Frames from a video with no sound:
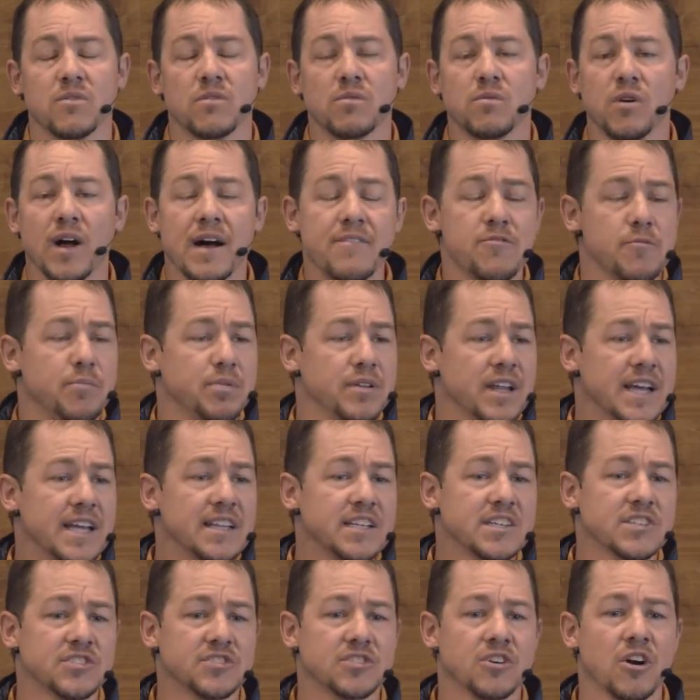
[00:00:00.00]
We'll have a
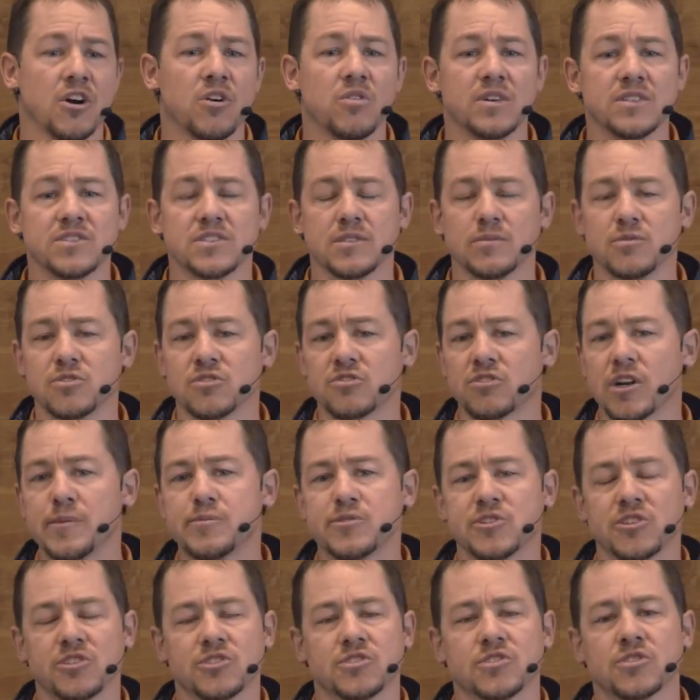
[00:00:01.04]
playlist going, some
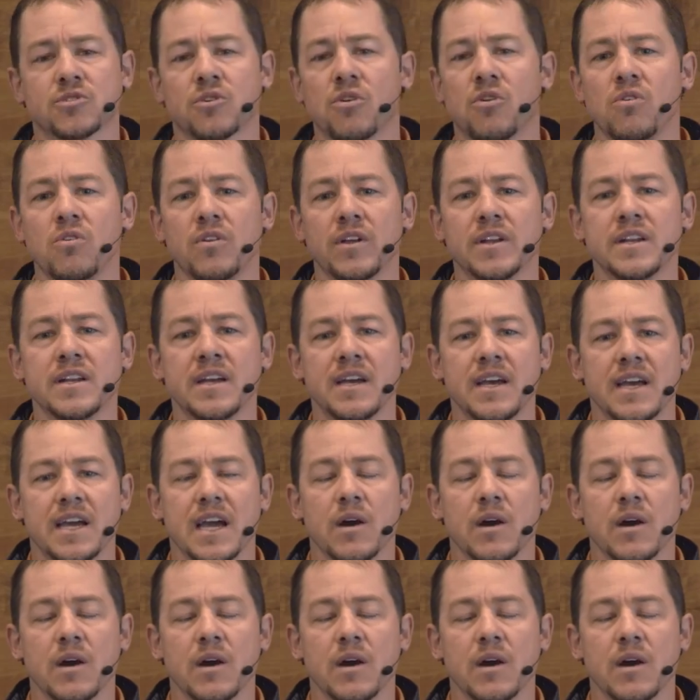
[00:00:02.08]
scripture scrolling,